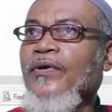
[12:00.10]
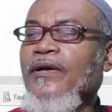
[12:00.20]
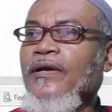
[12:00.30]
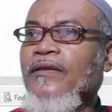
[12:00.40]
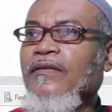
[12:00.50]
we
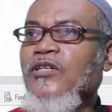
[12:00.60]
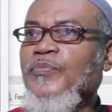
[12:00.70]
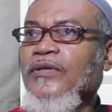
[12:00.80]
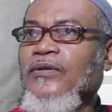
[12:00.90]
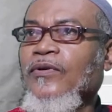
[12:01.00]
run this
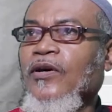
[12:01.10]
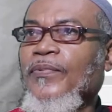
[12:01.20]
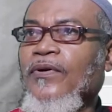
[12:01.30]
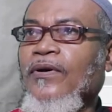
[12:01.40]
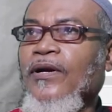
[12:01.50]
particular
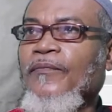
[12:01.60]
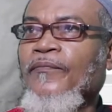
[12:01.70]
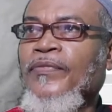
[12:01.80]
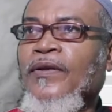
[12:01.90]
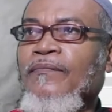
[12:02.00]
program,
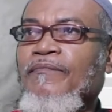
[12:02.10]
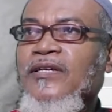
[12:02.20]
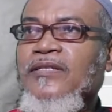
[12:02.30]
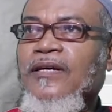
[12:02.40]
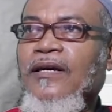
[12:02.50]

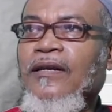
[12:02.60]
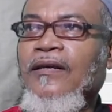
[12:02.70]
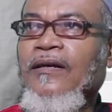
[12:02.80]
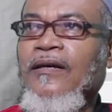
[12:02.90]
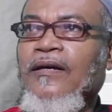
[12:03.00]

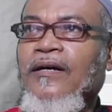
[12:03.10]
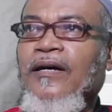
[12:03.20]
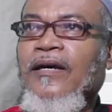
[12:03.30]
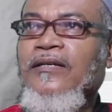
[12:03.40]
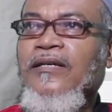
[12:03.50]
basically
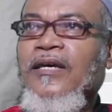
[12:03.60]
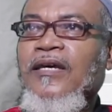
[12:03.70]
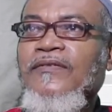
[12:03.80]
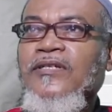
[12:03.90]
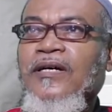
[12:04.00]
it
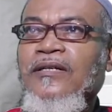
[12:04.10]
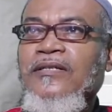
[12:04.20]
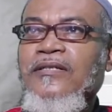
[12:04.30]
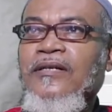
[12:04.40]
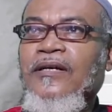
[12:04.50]
gives
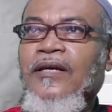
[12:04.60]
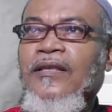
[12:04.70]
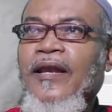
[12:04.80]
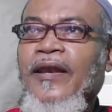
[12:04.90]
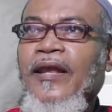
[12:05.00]
us
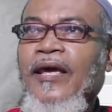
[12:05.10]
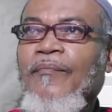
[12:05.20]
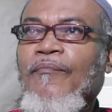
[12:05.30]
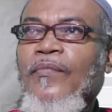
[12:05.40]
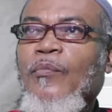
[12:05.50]
the
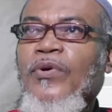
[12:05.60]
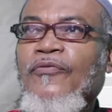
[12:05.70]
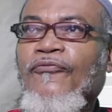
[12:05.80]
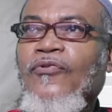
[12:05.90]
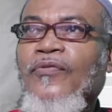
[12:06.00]
name
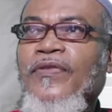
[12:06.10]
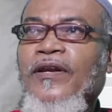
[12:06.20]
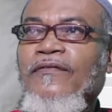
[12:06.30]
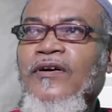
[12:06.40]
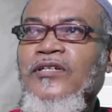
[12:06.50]
before the
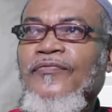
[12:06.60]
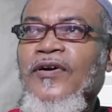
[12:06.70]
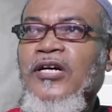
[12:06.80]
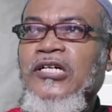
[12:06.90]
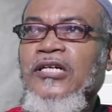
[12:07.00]
reverse
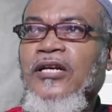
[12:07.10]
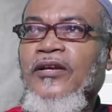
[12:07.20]
function.